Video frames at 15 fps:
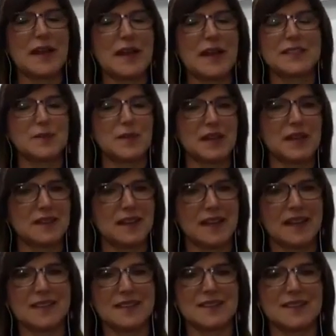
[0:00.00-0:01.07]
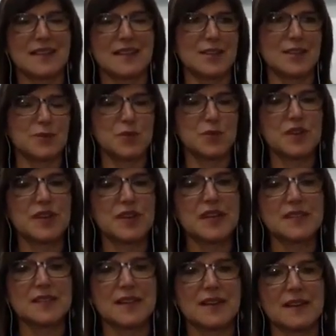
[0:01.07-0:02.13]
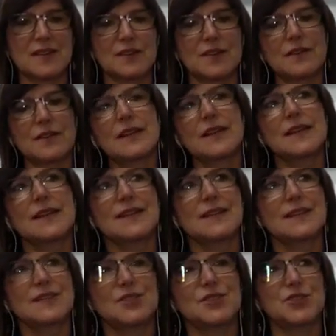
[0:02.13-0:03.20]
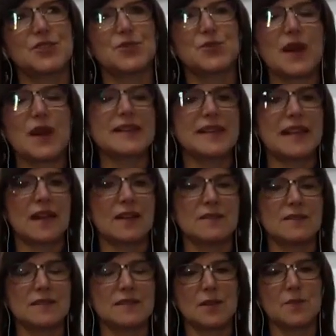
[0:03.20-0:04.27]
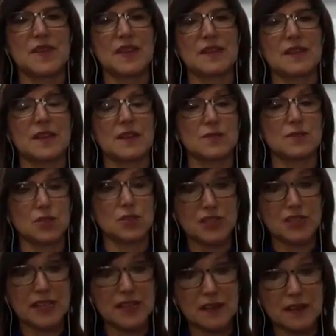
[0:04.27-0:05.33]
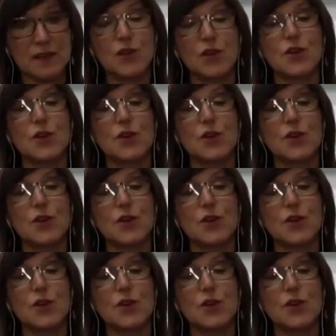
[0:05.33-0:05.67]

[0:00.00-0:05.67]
I ask my clients as we're working together to write down something they're learning,